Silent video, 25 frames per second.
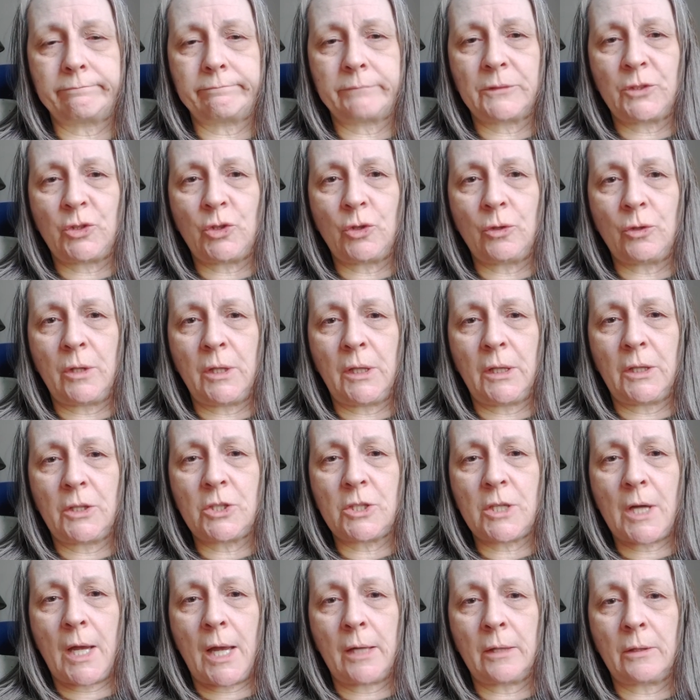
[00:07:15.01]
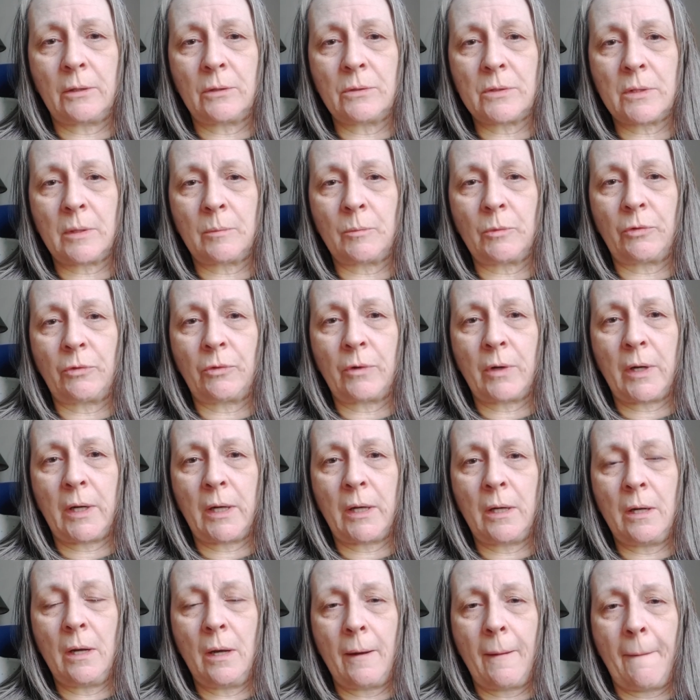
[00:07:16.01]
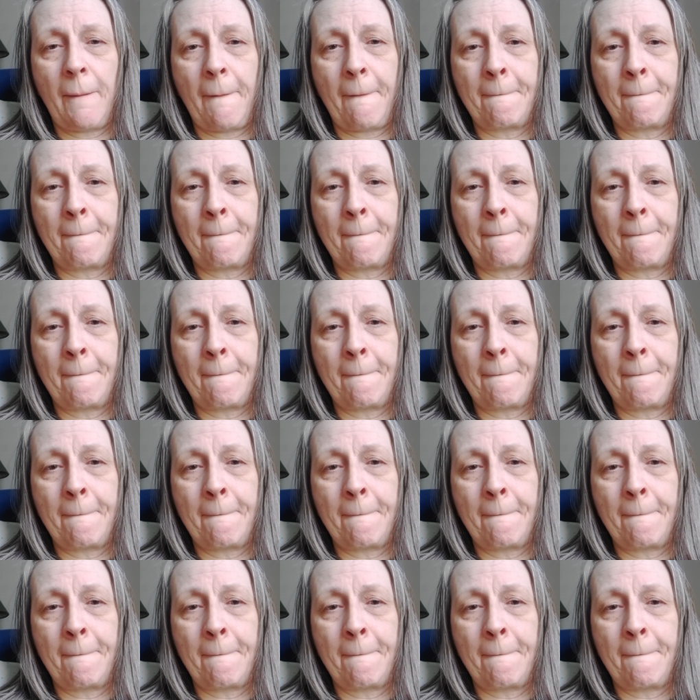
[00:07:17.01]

shooting at shadows, I'm afraid.